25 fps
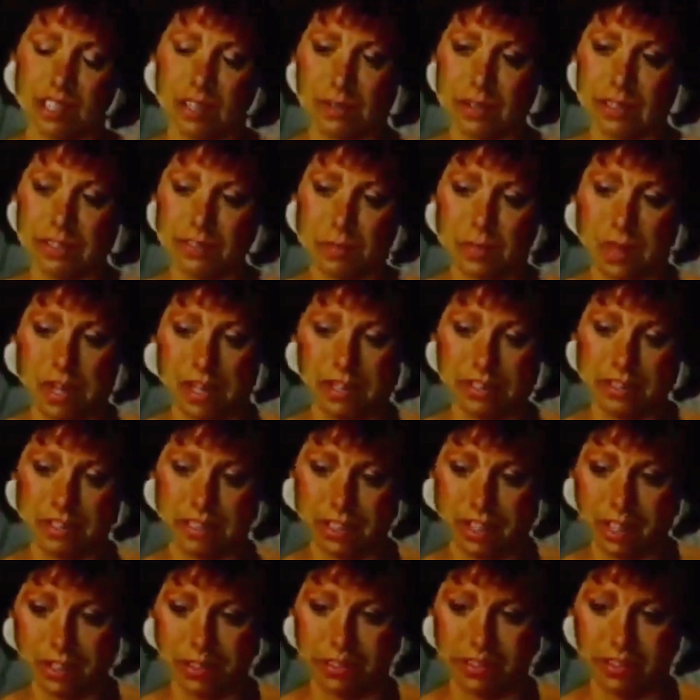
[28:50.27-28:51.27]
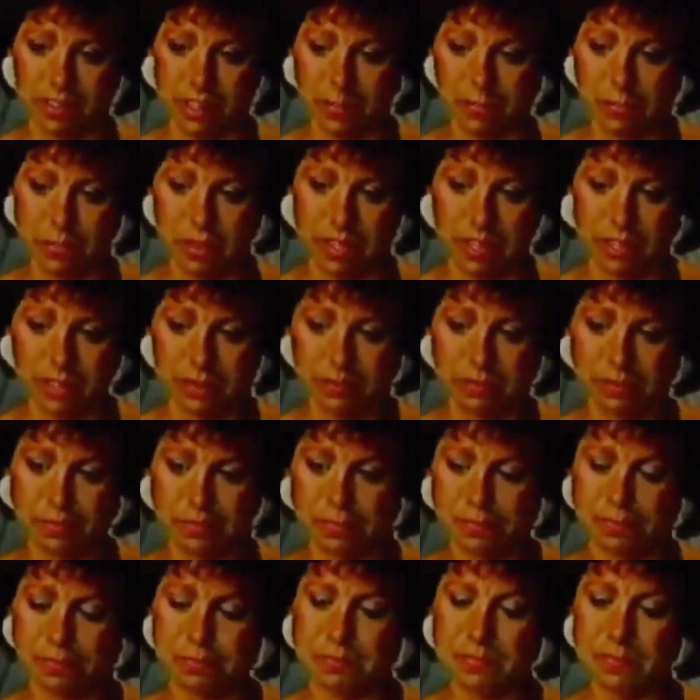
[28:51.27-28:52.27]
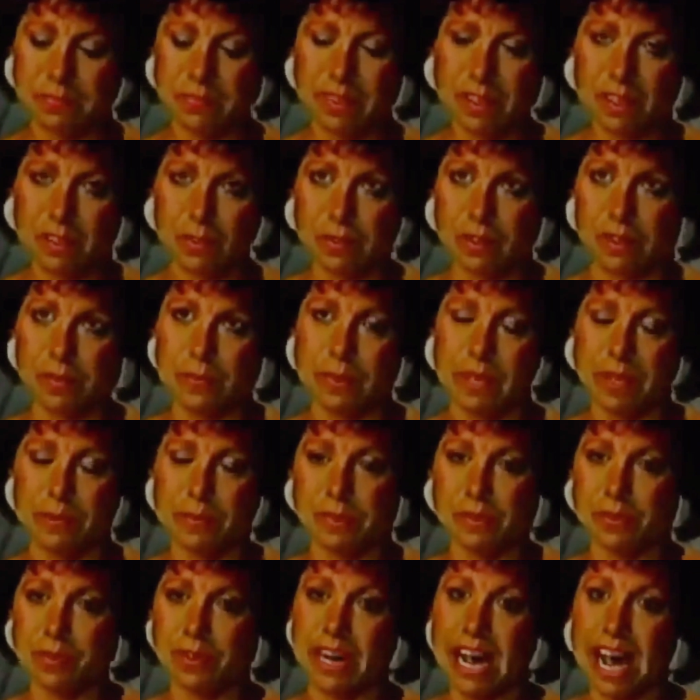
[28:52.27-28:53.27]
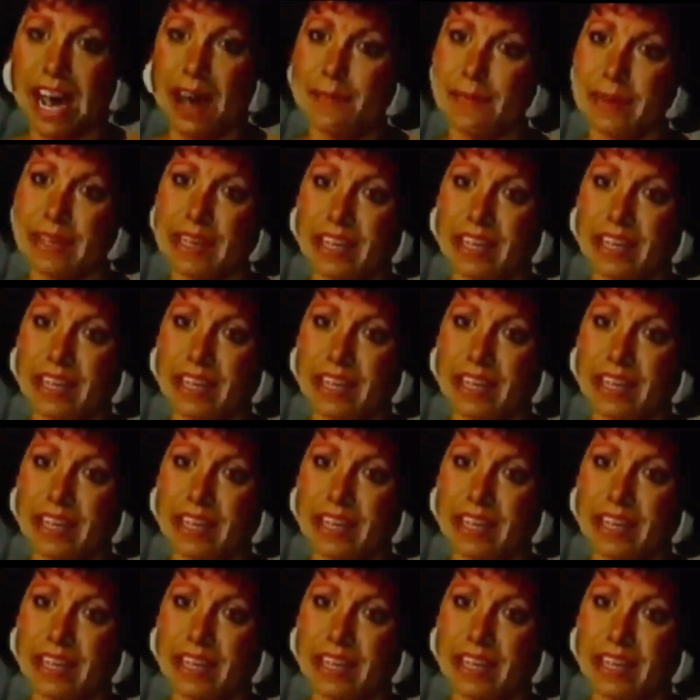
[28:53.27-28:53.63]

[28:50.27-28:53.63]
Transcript: And she always wanted to go somewhere where people